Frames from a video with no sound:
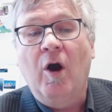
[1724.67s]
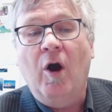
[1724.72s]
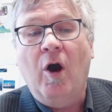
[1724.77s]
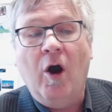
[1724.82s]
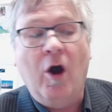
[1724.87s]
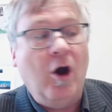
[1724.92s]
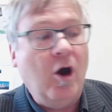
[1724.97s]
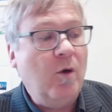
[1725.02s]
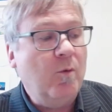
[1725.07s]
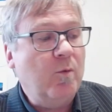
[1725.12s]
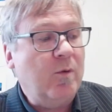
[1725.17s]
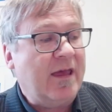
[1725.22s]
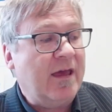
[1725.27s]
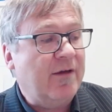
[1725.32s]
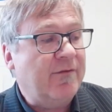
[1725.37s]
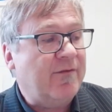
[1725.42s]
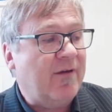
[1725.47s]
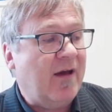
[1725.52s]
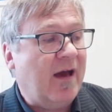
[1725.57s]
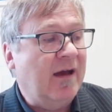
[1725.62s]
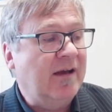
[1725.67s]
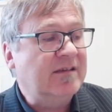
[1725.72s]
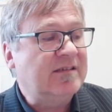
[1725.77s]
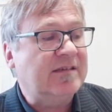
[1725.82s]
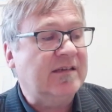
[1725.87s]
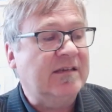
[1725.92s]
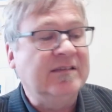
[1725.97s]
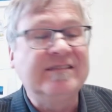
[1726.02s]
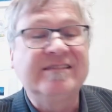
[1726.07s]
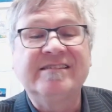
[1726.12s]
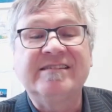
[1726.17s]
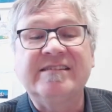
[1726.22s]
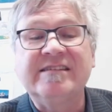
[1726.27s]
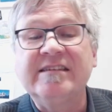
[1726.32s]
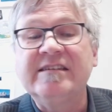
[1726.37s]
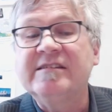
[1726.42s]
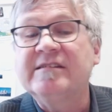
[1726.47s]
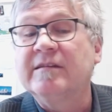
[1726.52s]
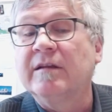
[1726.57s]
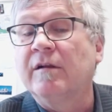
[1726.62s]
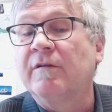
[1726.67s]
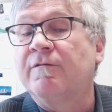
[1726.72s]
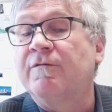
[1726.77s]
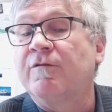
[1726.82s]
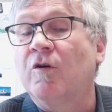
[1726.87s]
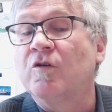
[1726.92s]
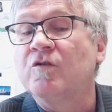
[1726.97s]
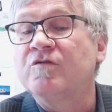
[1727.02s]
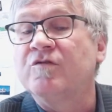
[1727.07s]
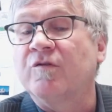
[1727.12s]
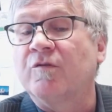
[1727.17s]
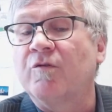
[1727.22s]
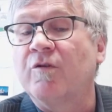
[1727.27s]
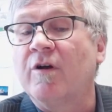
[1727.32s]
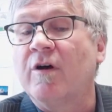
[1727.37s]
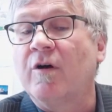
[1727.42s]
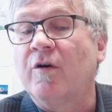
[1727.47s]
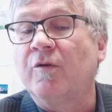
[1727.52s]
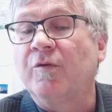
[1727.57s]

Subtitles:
or we have ice in seasonal frozen ground.